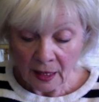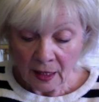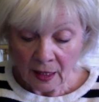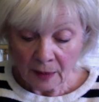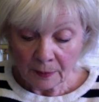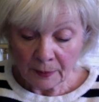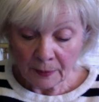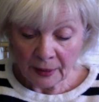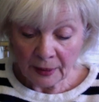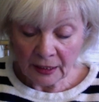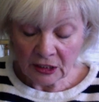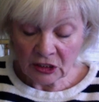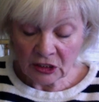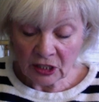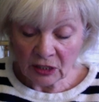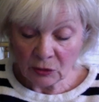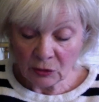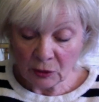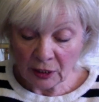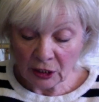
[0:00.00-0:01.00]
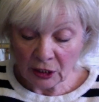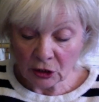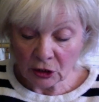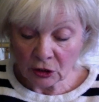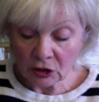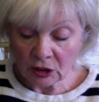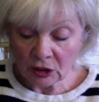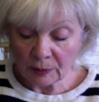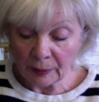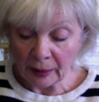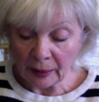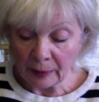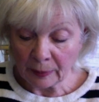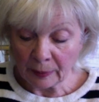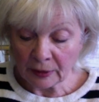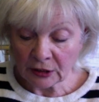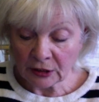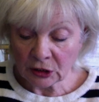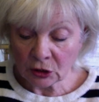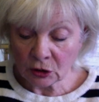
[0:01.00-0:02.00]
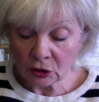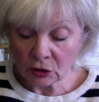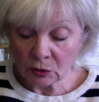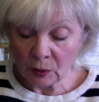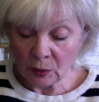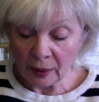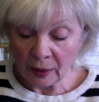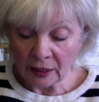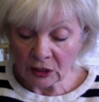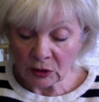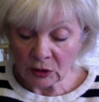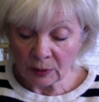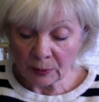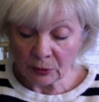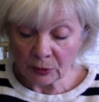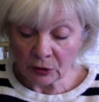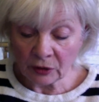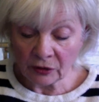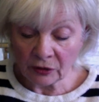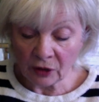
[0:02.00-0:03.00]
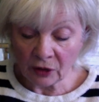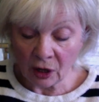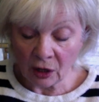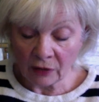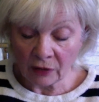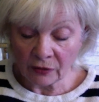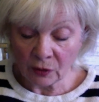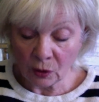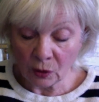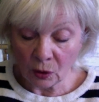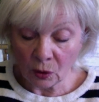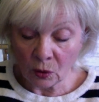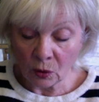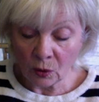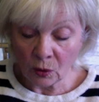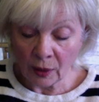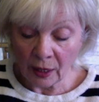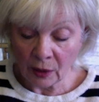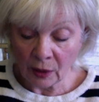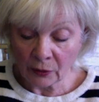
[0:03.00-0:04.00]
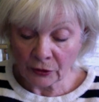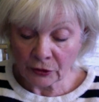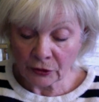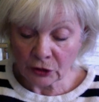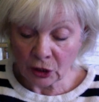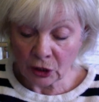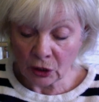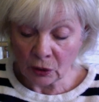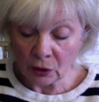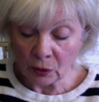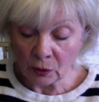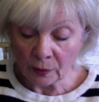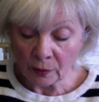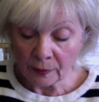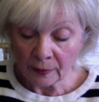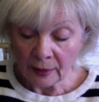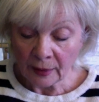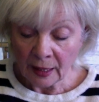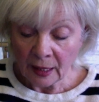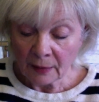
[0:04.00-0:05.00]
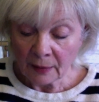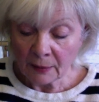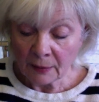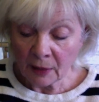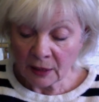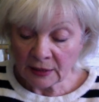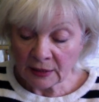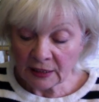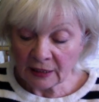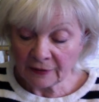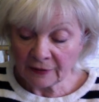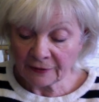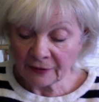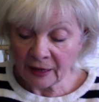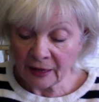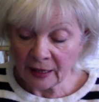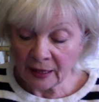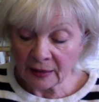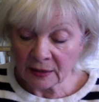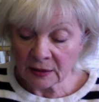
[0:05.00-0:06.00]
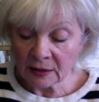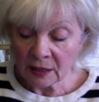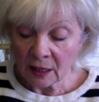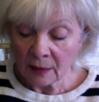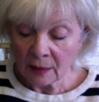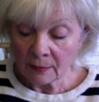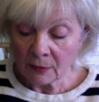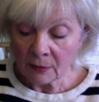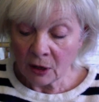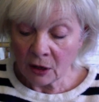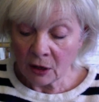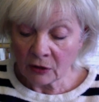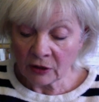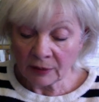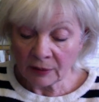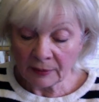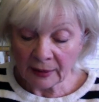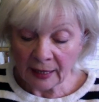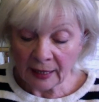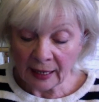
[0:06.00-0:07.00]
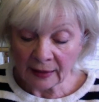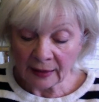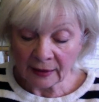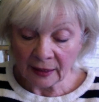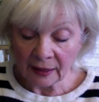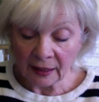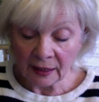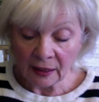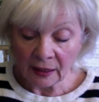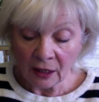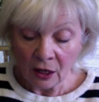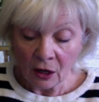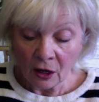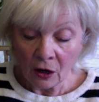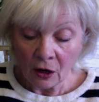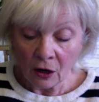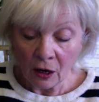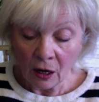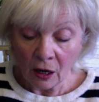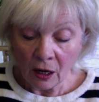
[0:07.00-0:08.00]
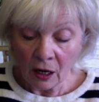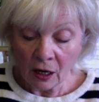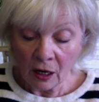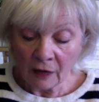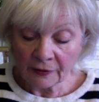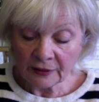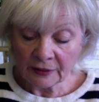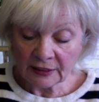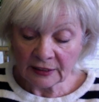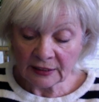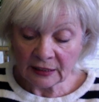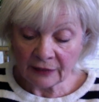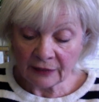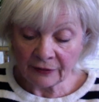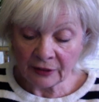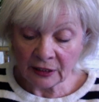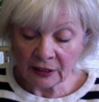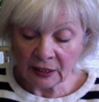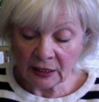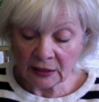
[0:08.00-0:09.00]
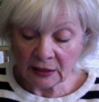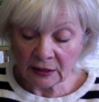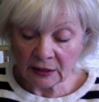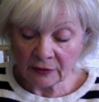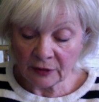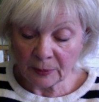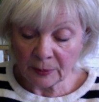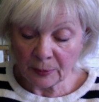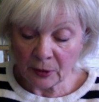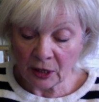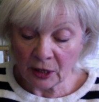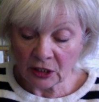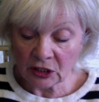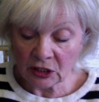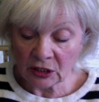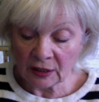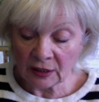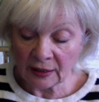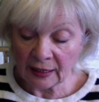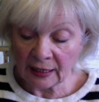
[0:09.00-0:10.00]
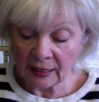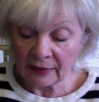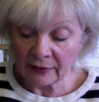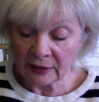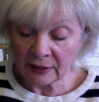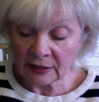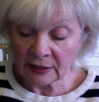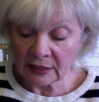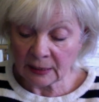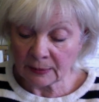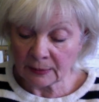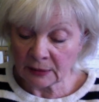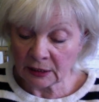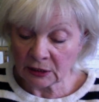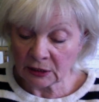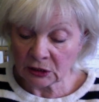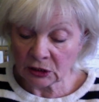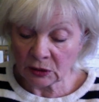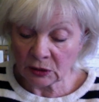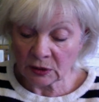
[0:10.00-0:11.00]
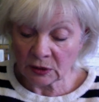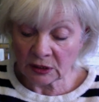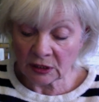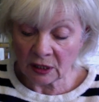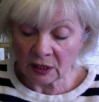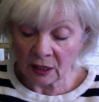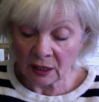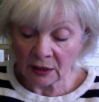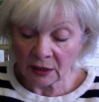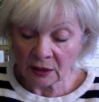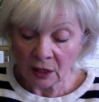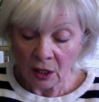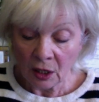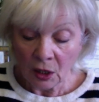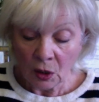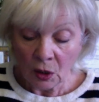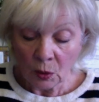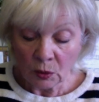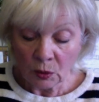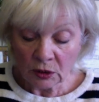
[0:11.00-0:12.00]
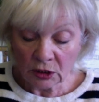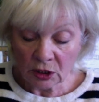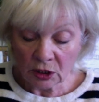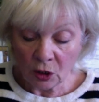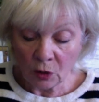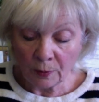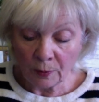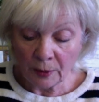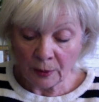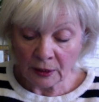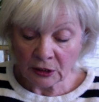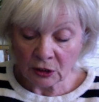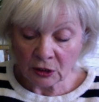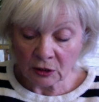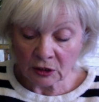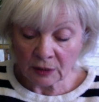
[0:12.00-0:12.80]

Being genuinely good to people is a good way to improve your overall health too. My dear friend Margaret McCarthy, after suffering years of depression and even attempting suicide, was told by Dr.